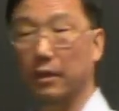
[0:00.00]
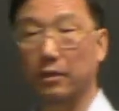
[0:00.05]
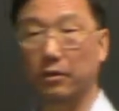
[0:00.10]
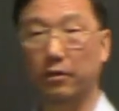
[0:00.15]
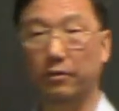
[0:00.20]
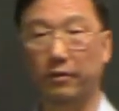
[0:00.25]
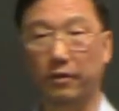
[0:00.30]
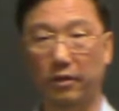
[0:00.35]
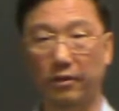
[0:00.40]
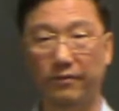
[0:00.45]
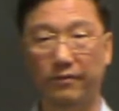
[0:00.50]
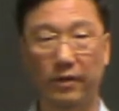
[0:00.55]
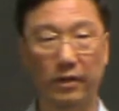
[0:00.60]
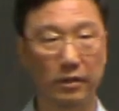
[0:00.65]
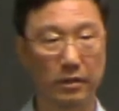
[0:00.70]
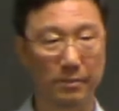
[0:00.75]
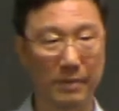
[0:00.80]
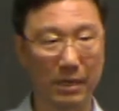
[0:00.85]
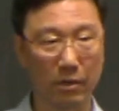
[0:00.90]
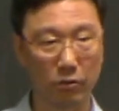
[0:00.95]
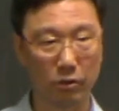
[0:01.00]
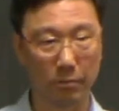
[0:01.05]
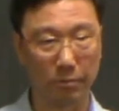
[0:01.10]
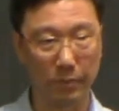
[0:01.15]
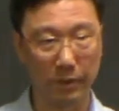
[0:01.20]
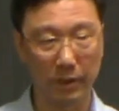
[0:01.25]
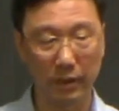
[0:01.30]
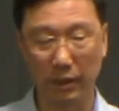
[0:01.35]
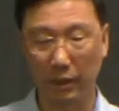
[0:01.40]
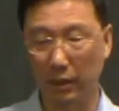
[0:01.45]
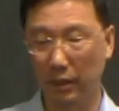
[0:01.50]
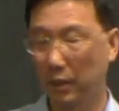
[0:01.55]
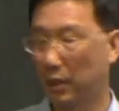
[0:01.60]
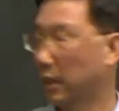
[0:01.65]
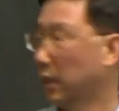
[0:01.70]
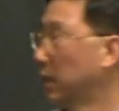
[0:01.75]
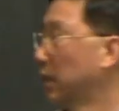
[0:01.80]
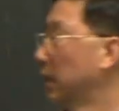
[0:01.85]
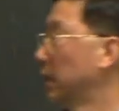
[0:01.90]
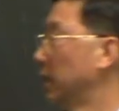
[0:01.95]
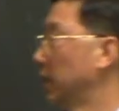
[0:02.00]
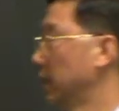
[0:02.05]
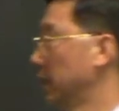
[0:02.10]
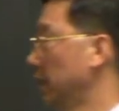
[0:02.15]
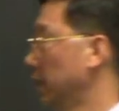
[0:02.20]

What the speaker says: can you find the bound P? And